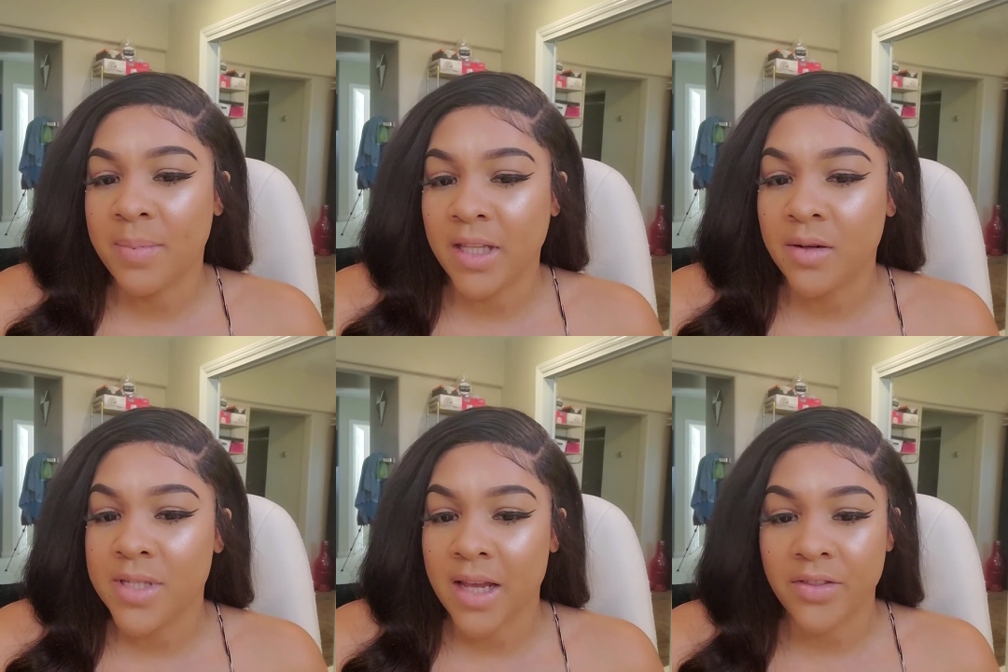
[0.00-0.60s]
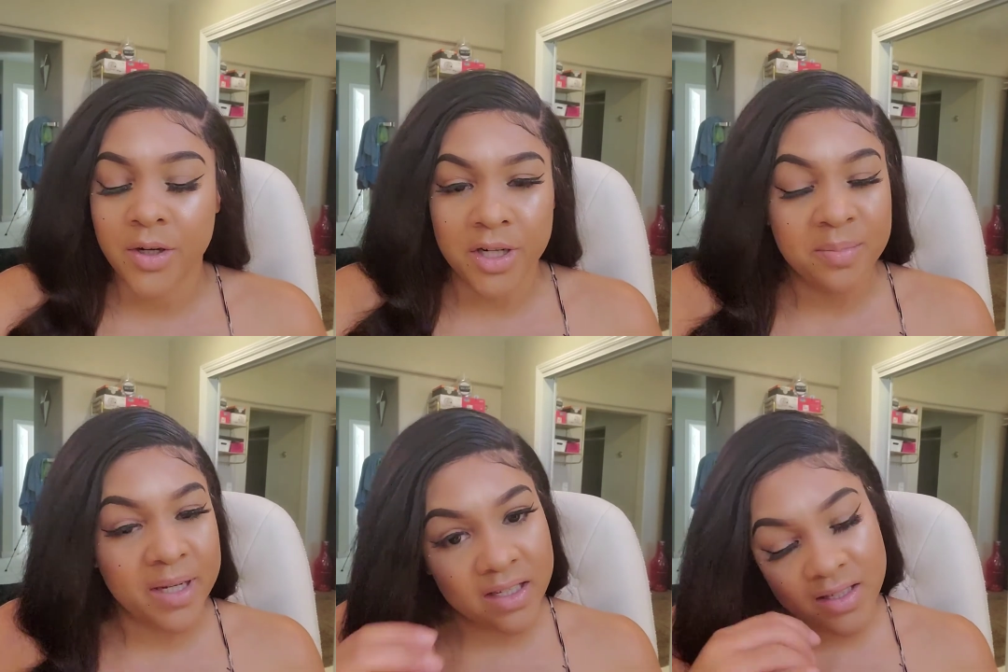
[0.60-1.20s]
I think it was like 30
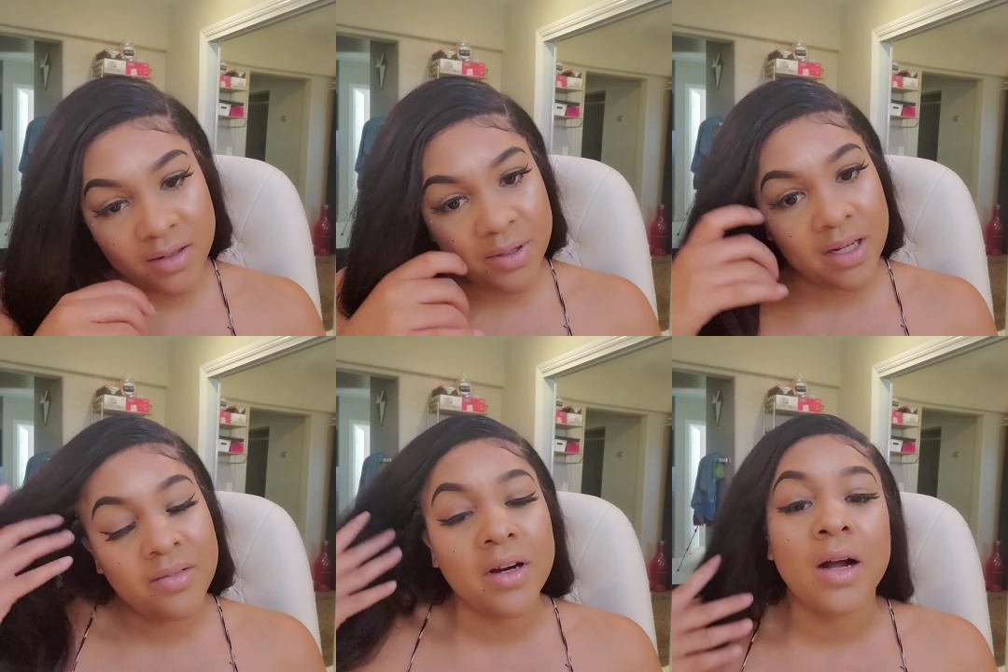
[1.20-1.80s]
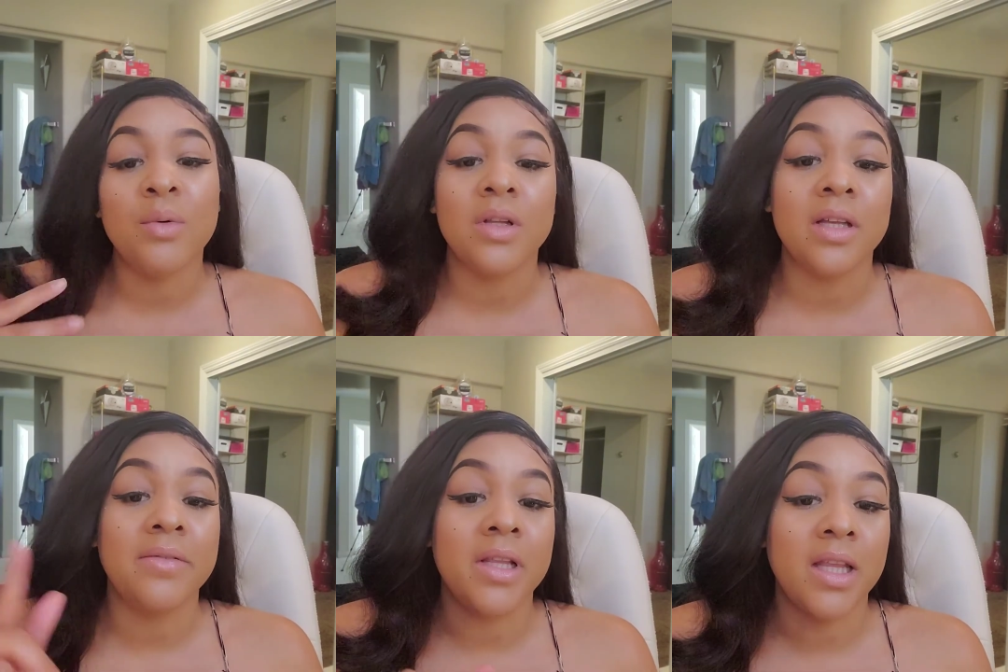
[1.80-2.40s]
bucks or whatever. I will
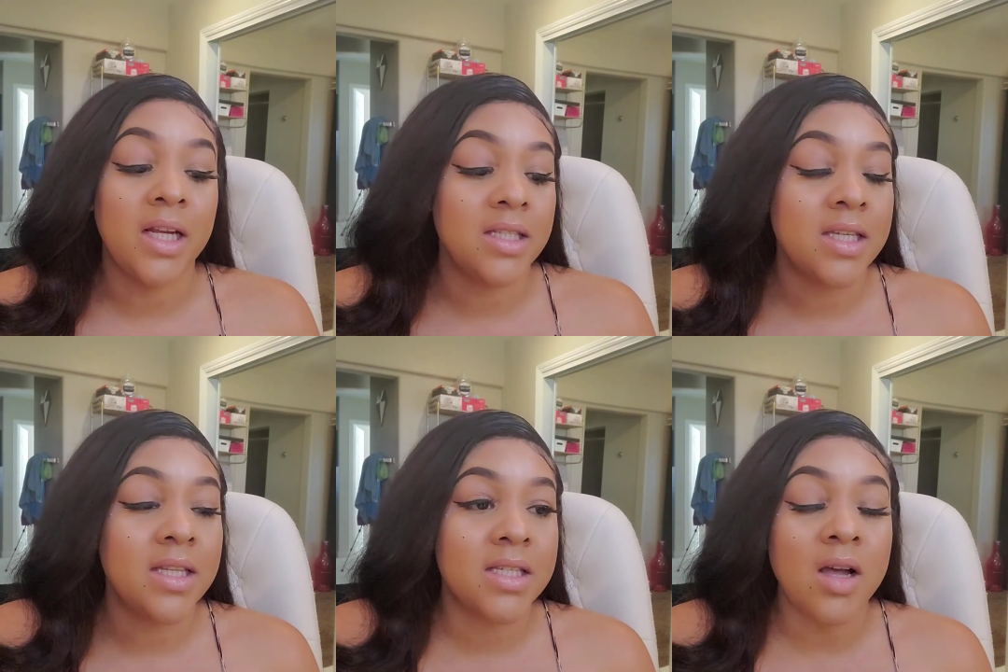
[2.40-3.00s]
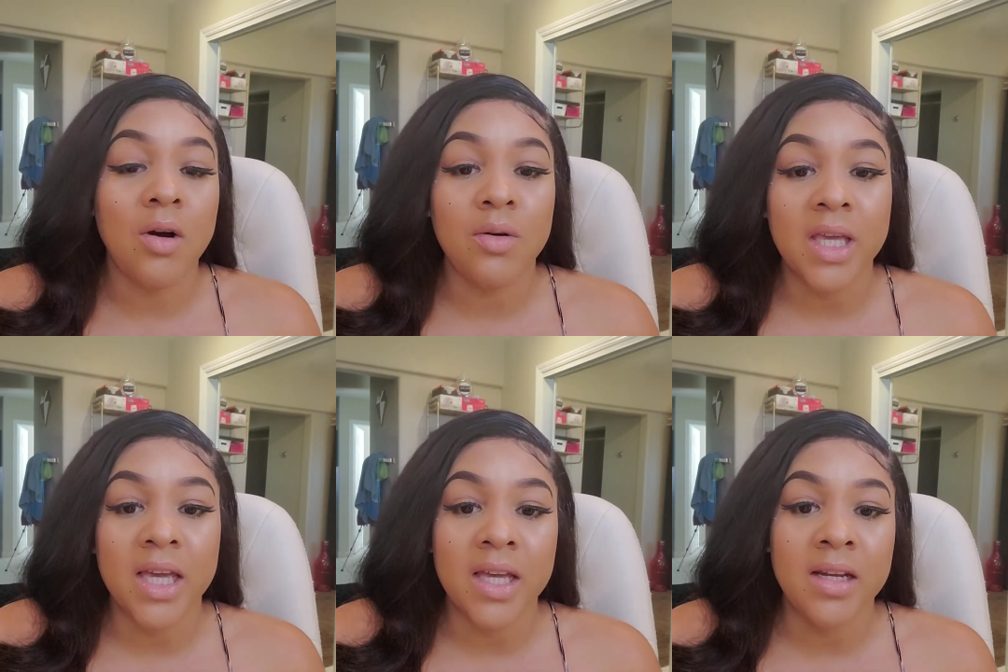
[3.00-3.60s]
leave the link to this whole
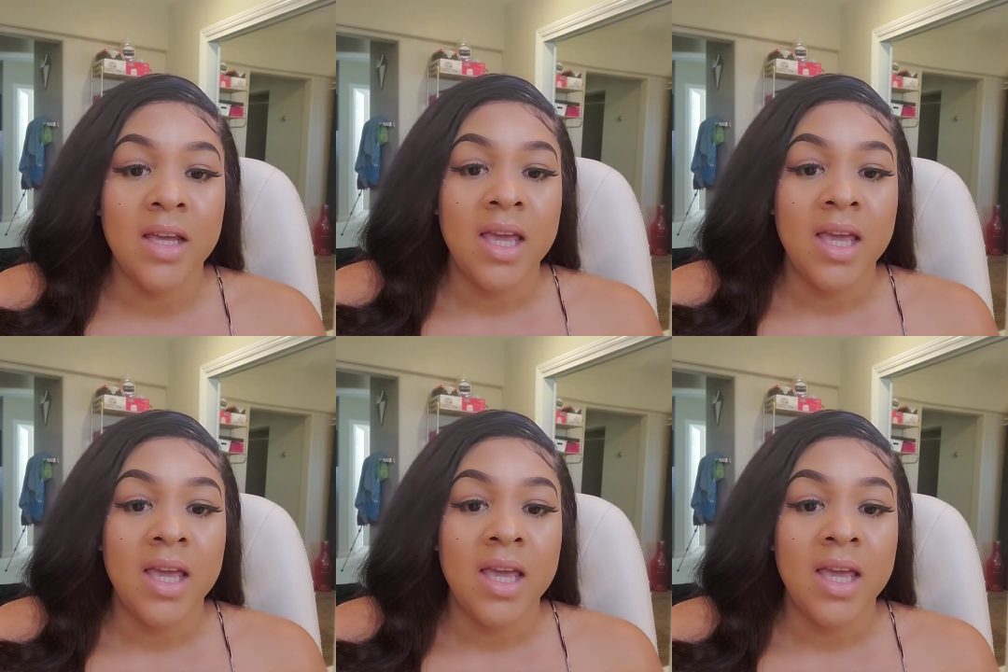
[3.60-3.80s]
kit.